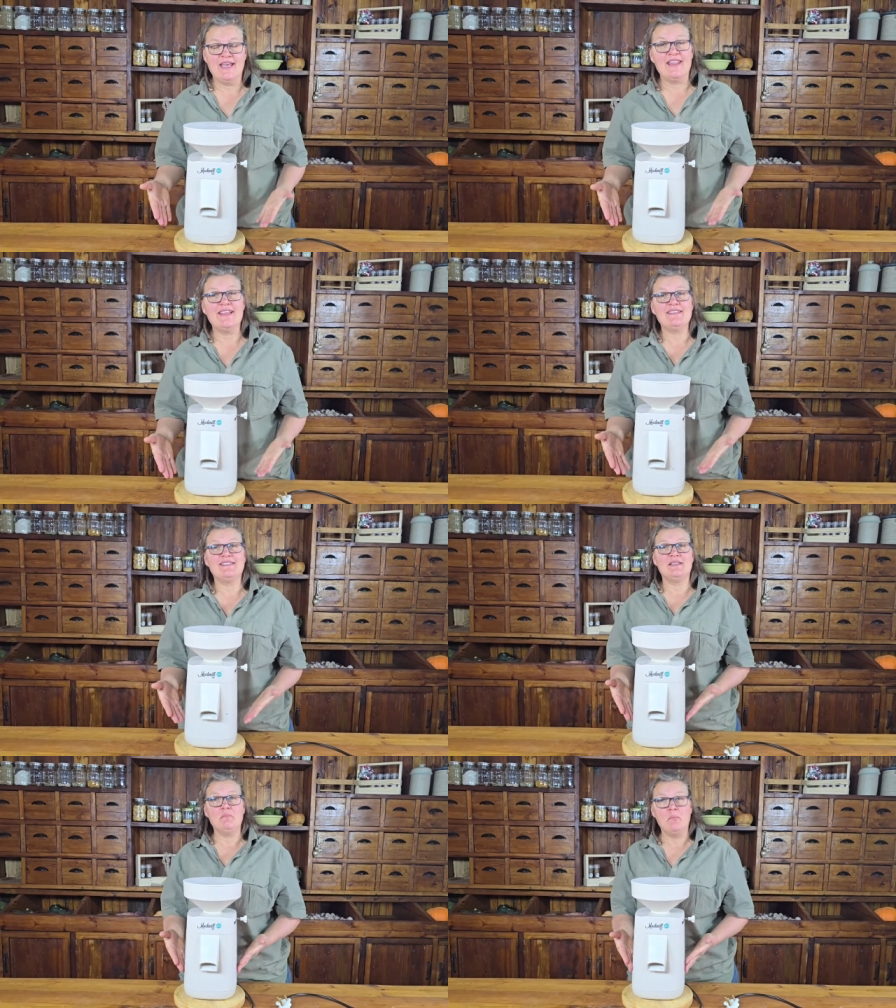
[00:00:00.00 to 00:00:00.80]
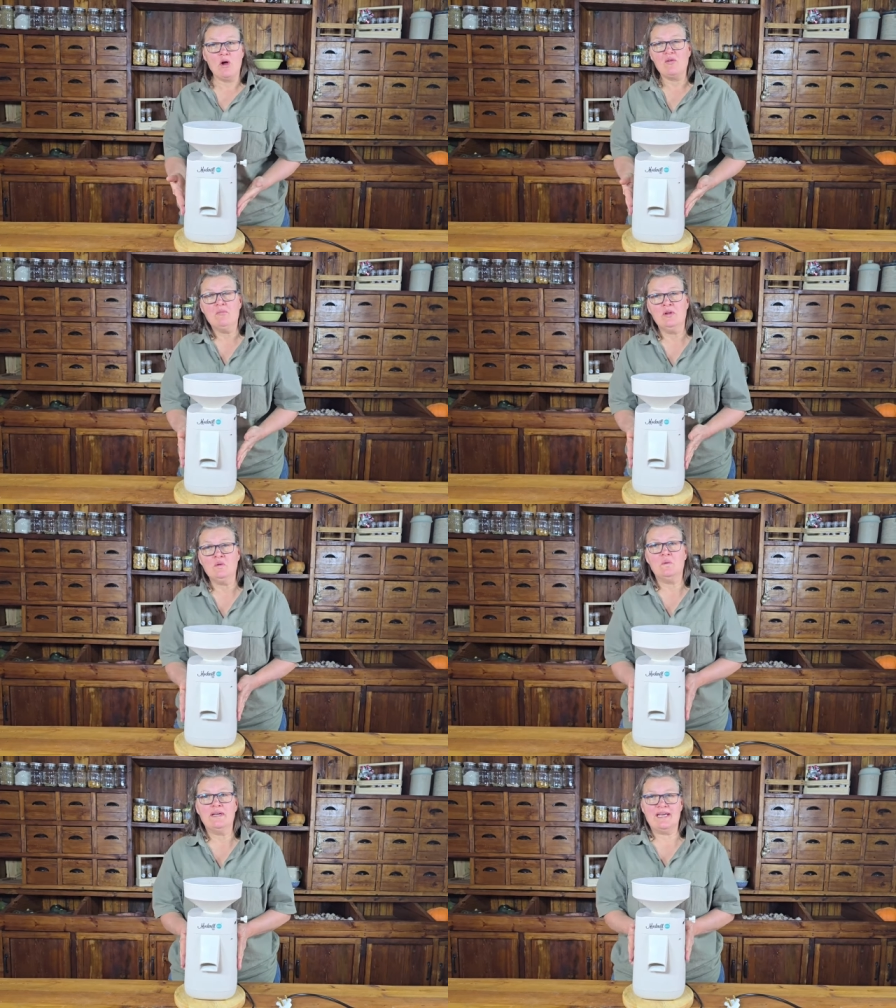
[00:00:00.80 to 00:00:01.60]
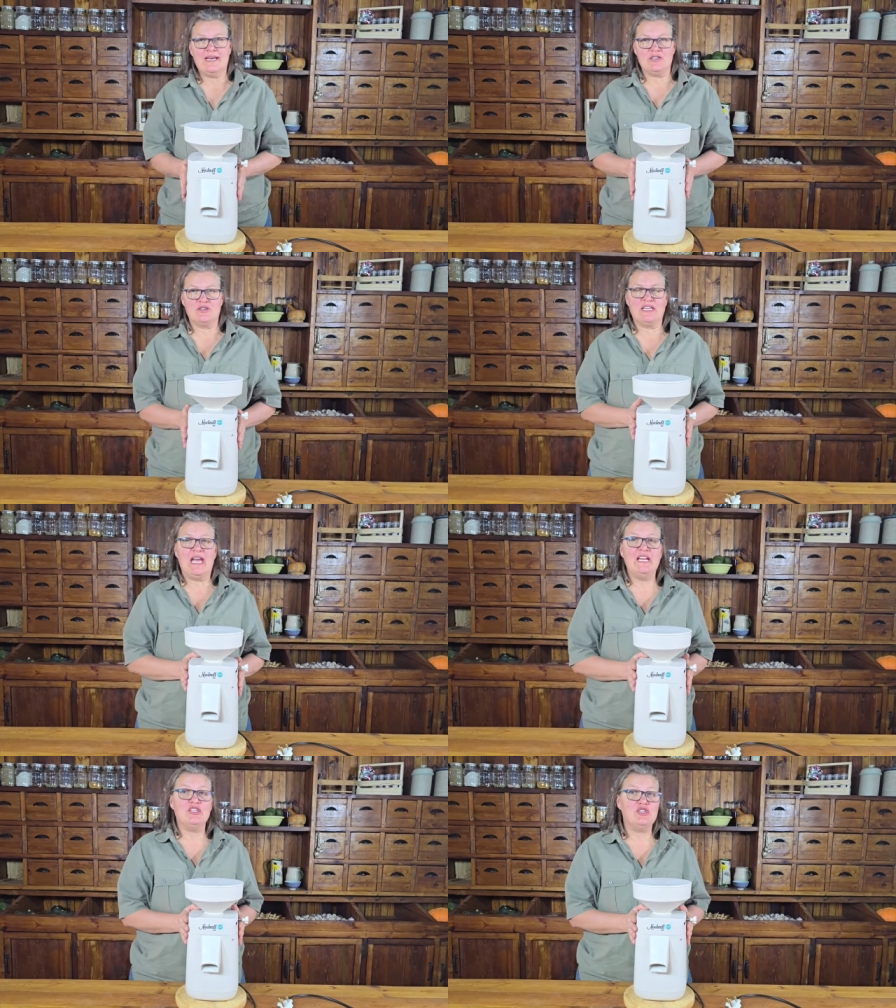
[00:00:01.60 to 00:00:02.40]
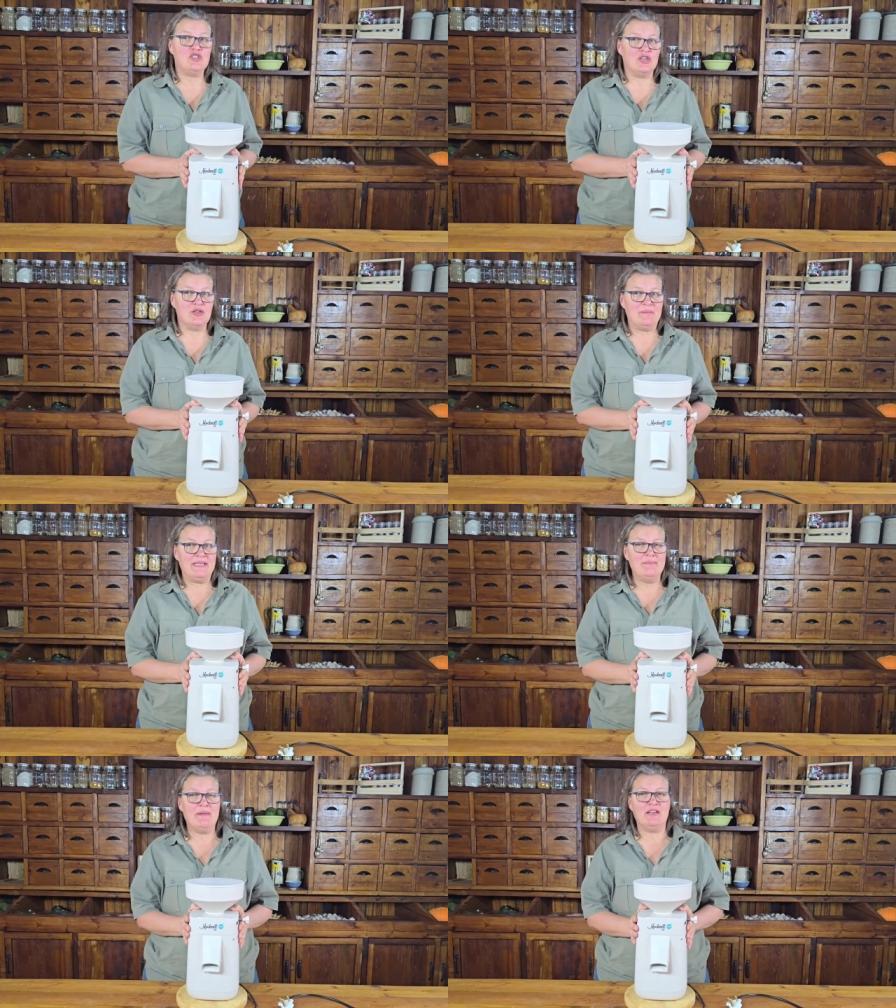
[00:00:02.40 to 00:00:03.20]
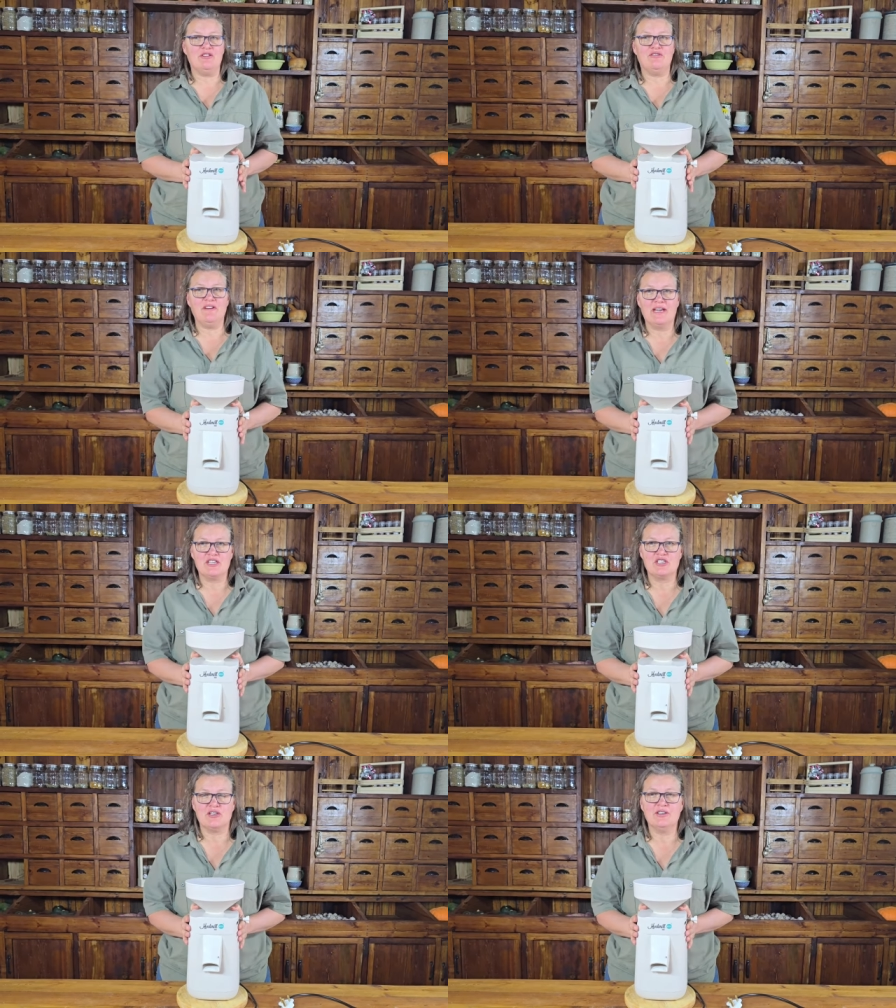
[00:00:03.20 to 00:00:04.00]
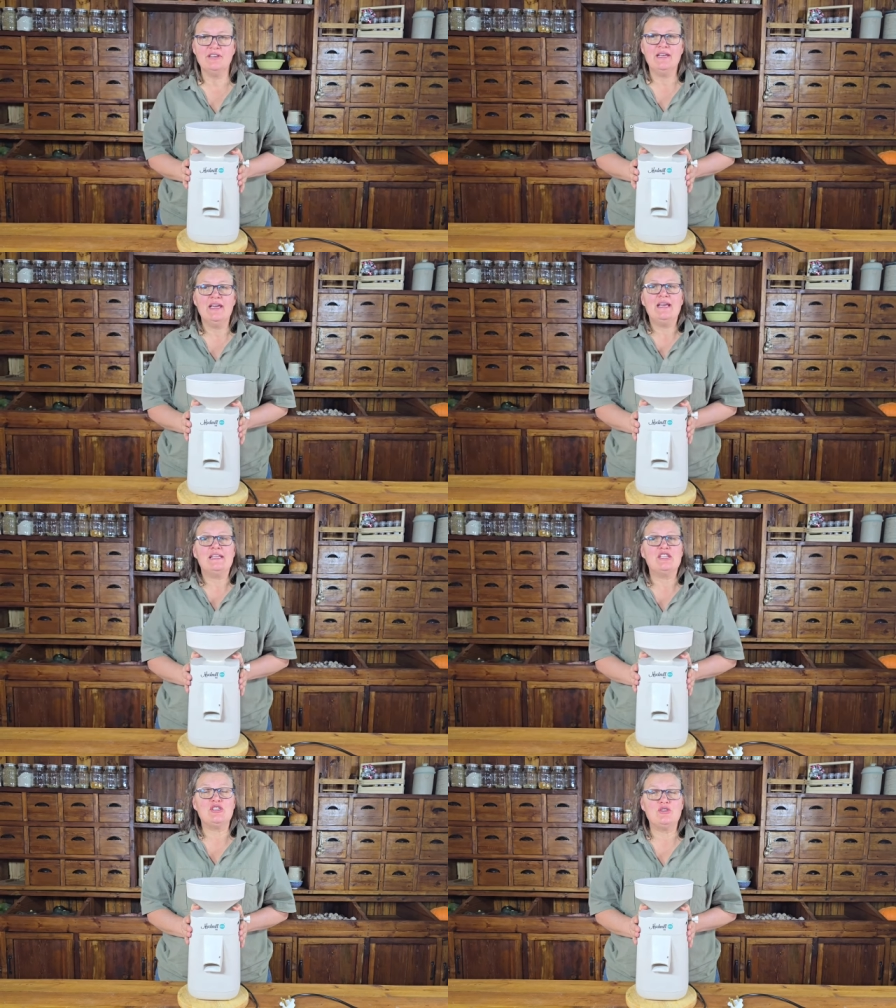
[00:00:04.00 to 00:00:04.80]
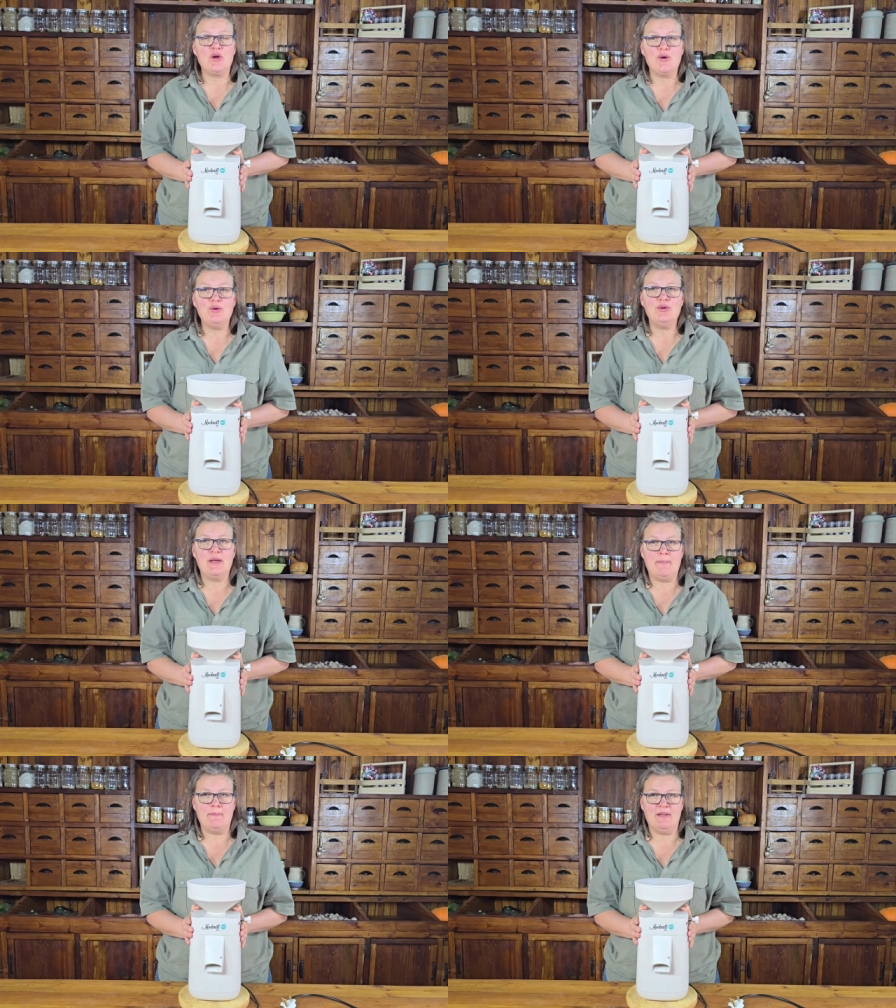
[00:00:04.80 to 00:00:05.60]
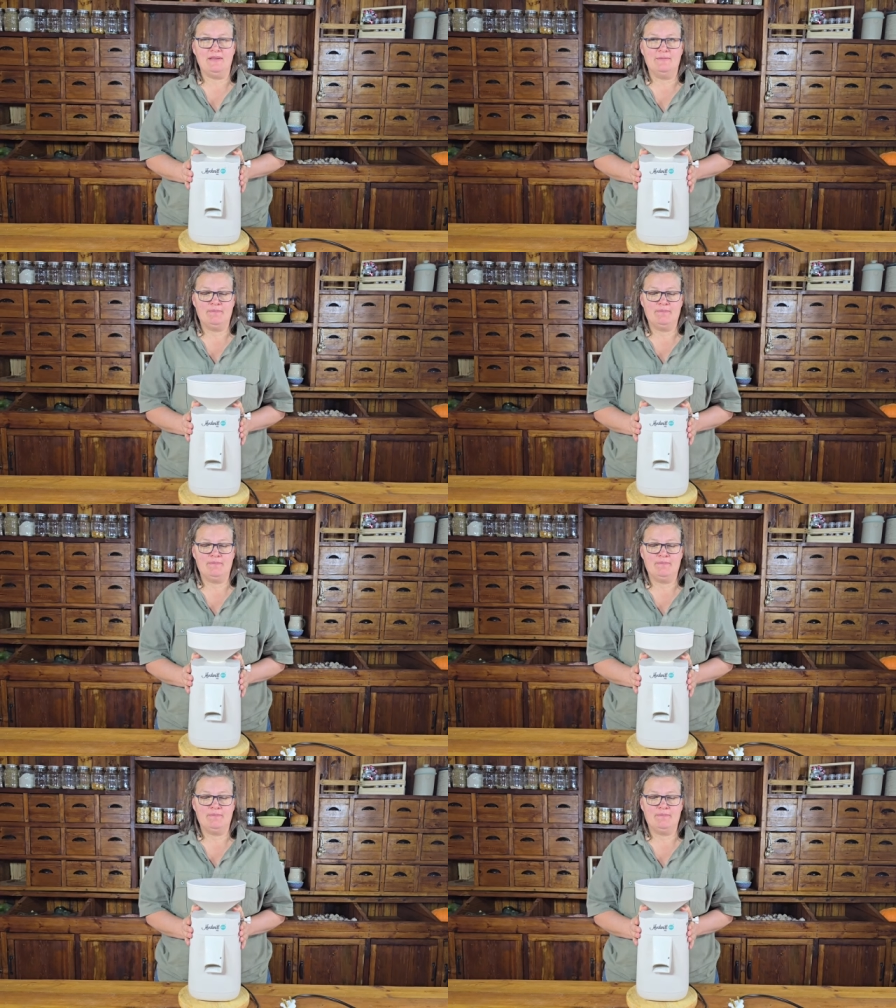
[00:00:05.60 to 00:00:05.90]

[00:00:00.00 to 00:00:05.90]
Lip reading: This is the Mockmill 100, a German manufactured stone mill.